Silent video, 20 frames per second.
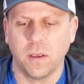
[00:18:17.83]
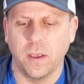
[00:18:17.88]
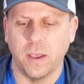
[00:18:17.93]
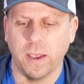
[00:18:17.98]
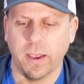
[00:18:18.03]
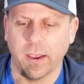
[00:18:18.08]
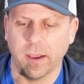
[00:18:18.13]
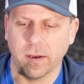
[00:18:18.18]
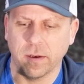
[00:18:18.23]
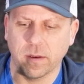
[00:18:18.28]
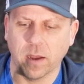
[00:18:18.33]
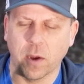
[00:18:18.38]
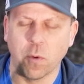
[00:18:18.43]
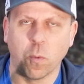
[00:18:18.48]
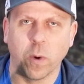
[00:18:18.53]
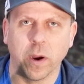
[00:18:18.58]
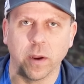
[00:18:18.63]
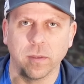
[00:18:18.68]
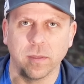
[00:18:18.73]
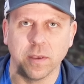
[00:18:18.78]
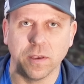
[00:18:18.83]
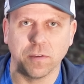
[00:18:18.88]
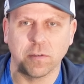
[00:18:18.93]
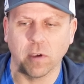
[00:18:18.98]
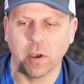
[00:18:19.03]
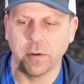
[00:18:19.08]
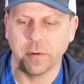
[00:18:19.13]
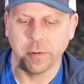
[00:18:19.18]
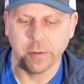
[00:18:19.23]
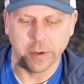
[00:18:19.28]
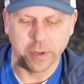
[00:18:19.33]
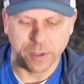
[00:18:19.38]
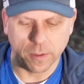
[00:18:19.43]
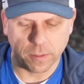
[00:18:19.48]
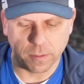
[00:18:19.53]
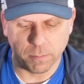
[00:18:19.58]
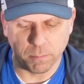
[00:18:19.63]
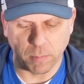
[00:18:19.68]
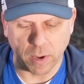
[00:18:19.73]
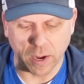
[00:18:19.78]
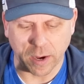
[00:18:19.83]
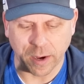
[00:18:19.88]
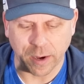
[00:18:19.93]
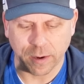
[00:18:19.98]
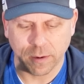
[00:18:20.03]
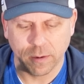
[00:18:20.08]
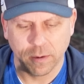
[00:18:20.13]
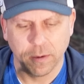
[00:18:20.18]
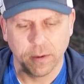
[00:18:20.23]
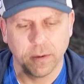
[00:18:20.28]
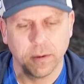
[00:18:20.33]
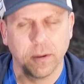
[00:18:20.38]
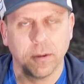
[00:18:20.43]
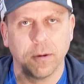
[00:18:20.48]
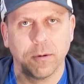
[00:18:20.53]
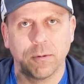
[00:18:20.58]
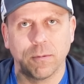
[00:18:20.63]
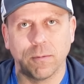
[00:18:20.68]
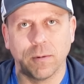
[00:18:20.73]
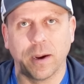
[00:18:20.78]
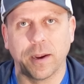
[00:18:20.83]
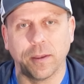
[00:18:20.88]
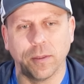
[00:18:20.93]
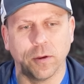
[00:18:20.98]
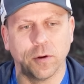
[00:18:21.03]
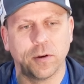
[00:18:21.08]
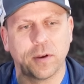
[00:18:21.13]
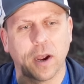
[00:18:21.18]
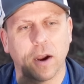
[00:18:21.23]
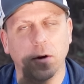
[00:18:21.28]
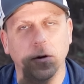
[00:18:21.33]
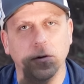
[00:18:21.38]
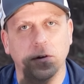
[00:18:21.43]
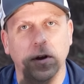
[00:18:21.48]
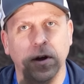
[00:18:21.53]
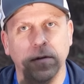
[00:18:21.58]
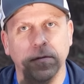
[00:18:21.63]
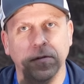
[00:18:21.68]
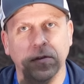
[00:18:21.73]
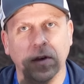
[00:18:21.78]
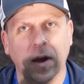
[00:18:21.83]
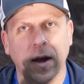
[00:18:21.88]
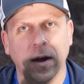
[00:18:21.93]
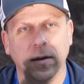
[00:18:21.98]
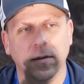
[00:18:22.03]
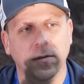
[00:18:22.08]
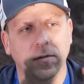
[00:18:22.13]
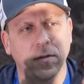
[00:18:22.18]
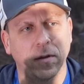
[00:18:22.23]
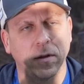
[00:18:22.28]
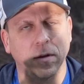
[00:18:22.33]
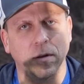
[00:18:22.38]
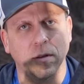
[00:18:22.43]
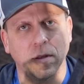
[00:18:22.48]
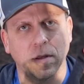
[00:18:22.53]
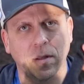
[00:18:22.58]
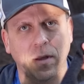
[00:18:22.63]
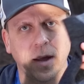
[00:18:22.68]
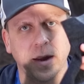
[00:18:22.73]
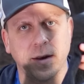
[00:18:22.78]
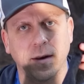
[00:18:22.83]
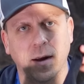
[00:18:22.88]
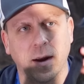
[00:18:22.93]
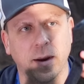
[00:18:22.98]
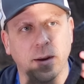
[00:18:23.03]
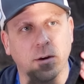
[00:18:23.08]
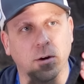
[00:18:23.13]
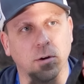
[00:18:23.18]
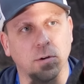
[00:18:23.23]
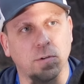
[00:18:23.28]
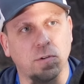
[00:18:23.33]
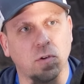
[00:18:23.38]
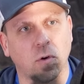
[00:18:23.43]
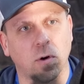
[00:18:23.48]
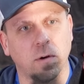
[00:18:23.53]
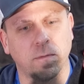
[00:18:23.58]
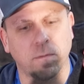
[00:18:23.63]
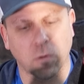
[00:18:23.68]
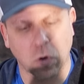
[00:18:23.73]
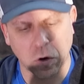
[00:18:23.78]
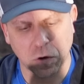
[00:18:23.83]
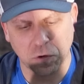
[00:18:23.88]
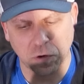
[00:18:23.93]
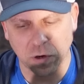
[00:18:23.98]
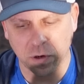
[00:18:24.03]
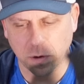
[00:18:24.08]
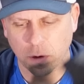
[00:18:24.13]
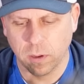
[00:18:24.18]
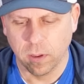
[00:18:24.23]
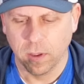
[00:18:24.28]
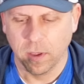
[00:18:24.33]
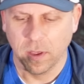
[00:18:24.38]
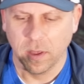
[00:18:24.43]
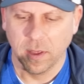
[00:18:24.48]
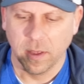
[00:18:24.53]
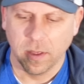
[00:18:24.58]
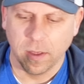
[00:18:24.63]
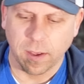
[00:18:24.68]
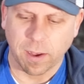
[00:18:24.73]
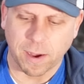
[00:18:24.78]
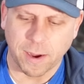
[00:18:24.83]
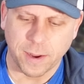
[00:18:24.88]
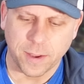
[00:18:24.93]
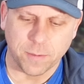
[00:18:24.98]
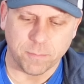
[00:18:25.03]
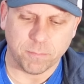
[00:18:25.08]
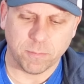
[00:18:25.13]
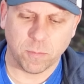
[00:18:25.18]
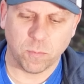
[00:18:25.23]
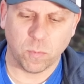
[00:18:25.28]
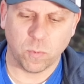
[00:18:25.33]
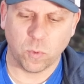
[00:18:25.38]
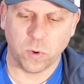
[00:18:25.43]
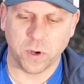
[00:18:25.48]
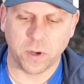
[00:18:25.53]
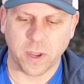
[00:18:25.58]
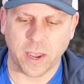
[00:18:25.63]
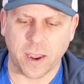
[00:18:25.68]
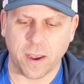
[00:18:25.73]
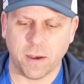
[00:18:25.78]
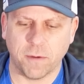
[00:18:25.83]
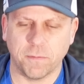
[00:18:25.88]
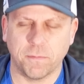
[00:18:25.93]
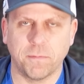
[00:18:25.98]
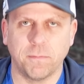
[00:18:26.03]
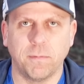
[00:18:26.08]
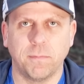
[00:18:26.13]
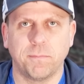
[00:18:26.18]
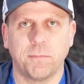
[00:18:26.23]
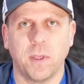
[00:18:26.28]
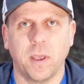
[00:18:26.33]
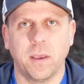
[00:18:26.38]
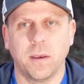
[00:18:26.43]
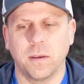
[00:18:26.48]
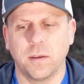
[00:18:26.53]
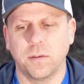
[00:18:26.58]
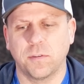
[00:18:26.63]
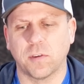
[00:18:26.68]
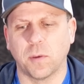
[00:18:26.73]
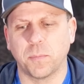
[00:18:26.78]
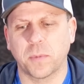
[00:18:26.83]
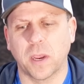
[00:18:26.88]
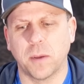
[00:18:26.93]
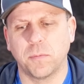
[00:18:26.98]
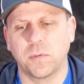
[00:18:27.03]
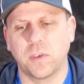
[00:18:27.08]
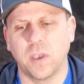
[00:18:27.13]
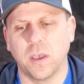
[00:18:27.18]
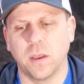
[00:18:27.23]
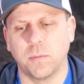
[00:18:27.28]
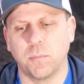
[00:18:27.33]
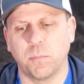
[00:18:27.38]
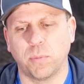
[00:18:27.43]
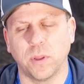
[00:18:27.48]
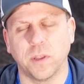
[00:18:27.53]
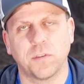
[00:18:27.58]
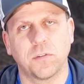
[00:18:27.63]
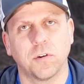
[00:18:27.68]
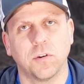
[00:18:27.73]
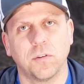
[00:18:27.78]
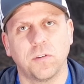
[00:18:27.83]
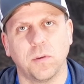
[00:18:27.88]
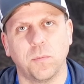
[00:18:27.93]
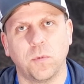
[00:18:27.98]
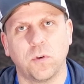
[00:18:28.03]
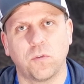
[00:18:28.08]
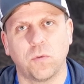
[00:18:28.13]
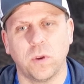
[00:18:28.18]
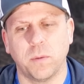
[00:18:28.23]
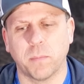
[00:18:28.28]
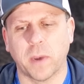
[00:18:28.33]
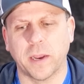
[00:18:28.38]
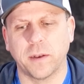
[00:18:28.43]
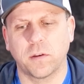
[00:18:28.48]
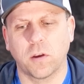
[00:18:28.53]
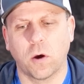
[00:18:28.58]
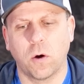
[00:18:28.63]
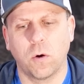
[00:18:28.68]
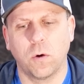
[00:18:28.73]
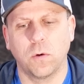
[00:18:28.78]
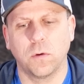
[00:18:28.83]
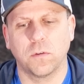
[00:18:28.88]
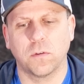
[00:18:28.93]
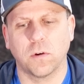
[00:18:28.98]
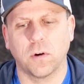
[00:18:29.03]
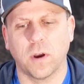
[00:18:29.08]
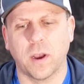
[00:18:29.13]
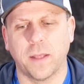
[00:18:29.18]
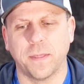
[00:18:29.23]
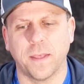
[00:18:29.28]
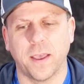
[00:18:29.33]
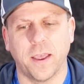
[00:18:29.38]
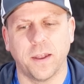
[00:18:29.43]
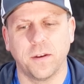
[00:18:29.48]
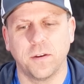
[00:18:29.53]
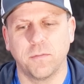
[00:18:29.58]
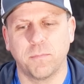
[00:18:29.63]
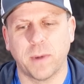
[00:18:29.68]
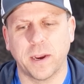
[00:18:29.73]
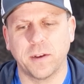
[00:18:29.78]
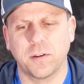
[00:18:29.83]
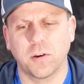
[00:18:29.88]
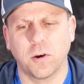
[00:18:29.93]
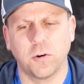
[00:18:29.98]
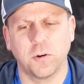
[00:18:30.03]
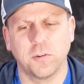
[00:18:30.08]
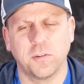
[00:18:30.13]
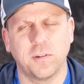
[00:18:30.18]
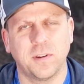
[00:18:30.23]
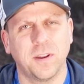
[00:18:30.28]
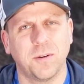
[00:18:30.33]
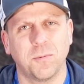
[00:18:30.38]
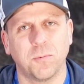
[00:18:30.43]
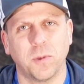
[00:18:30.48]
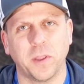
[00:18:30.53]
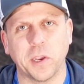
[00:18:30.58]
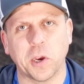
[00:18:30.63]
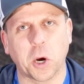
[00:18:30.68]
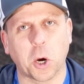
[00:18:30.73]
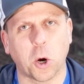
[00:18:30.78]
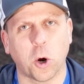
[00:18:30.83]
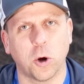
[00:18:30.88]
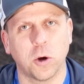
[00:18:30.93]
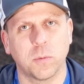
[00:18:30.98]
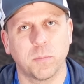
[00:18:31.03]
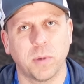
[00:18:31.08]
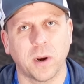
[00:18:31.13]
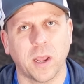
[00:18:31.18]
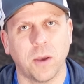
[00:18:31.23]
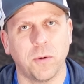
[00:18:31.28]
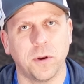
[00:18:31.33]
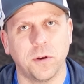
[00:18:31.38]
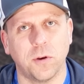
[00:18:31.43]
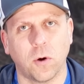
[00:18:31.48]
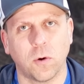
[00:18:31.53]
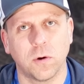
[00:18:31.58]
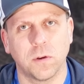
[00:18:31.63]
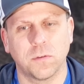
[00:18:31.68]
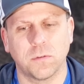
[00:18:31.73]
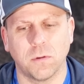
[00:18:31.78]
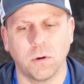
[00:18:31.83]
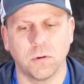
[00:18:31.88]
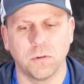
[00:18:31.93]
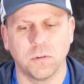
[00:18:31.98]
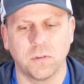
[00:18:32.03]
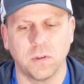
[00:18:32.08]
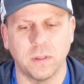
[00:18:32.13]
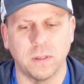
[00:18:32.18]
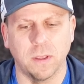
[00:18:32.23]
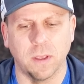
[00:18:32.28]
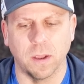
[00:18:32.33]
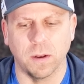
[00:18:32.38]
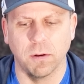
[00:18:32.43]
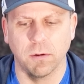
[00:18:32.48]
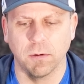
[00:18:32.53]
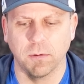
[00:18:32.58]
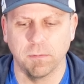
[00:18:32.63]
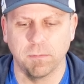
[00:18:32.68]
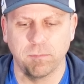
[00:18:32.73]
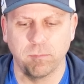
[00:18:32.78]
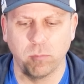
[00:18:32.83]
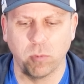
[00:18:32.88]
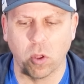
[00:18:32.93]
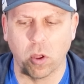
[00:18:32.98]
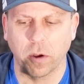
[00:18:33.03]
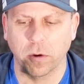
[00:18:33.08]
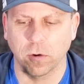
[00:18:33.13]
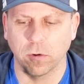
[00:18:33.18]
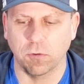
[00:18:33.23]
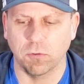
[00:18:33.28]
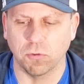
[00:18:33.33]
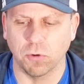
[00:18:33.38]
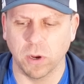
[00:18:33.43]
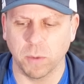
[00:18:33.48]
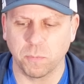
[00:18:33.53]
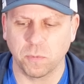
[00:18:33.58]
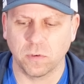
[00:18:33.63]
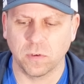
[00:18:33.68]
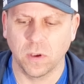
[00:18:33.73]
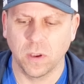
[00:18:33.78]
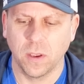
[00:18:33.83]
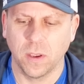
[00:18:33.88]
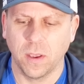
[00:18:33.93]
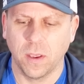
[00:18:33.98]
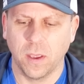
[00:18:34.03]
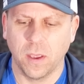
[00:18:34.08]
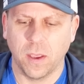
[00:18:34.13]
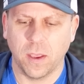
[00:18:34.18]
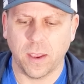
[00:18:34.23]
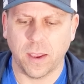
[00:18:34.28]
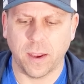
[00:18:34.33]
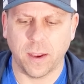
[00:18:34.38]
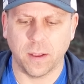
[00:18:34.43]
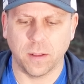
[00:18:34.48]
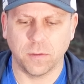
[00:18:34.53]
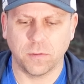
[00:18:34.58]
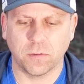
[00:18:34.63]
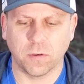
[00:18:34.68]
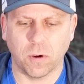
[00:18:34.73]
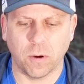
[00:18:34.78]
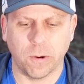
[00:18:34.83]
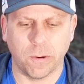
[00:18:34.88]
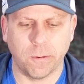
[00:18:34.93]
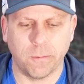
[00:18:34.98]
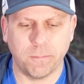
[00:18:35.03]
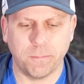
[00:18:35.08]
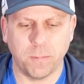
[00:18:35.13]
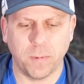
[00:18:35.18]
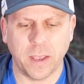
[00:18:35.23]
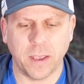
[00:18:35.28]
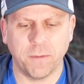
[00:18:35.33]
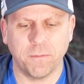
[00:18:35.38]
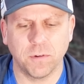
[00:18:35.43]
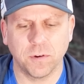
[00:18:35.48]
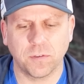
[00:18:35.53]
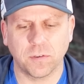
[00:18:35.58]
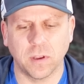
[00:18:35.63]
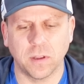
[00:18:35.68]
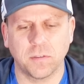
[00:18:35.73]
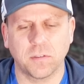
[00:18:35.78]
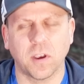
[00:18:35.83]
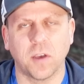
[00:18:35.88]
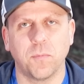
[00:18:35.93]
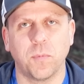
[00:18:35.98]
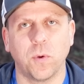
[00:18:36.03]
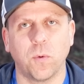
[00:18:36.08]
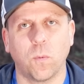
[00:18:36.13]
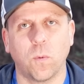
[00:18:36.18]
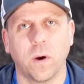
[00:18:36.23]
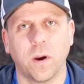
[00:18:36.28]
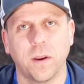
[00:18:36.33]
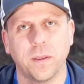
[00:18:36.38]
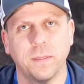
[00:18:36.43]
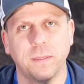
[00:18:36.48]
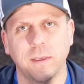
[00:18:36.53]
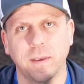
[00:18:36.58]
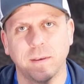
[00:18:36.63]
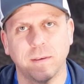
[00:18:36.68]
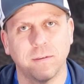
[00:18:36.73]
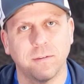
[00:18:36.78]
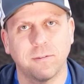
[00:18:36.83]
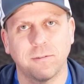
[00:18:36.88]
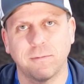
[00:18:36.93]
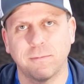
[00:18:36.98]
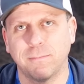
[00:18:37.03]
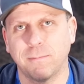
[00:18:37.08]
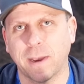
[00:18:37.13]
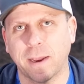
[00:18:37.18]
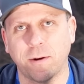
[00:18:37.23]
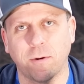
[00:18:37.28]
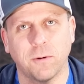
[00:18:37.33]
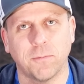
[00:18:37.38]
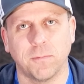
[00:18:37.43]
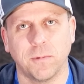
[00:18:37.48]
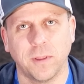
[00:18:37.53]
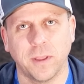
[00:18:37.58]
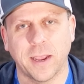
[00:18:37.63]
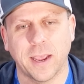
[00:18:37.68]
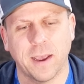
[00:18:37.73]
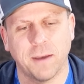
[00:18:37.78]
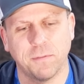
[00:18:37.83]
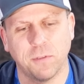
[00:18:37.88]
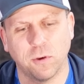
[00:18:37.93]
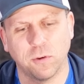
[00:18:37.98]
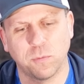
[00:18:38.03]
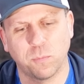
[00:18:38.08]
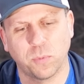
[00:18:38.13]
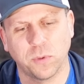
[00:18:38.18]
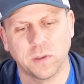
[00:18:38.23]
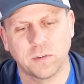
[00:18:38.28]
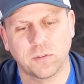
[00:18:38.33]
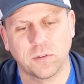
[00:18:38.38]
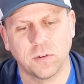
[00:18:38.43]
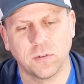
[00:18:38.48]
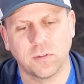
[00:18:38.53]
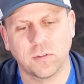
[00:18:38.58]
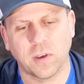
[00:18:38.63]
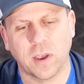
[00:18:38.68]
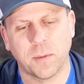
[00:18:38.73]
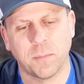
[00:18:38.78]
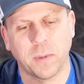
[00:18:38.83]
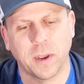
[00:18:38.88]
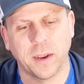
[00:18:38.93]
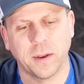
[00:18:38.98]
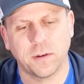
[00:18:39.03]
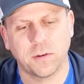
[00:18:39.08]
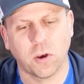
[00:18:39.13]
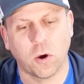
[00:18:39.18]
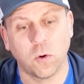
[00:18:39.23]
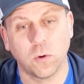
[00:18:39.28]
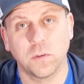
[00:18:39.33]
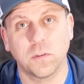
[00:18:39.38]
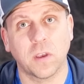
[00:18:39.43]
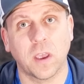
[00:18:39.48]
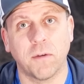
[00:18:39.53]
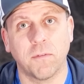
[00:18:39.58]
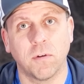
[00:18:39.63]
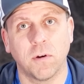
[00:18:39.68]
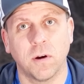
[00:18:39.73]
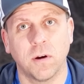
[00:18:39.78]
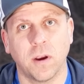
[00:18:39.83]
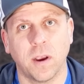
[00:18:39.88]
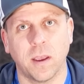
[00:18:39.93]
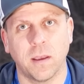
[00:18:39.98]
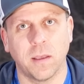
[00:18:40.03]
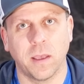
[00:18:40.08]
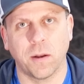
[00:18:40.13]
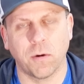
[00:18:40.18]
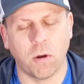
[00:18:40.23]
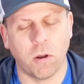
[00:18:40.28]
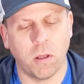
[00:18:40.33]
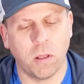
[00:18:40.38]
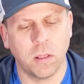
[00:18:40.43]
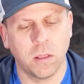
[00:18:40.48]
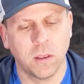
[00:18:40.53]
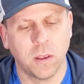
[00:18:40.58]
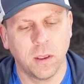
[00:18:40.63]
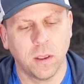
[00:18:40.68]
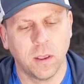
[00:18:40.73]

And I wear these underneath my regular Darn Tough socks, the light hiker short version. I would have uh, sometimes get blisters in between my toes or on the end of my toes. It didn't really hurt, but I would notice those at the end of longer trips. And so ever since I've been wearing these, I don't really have those blisters on my toes ever at all.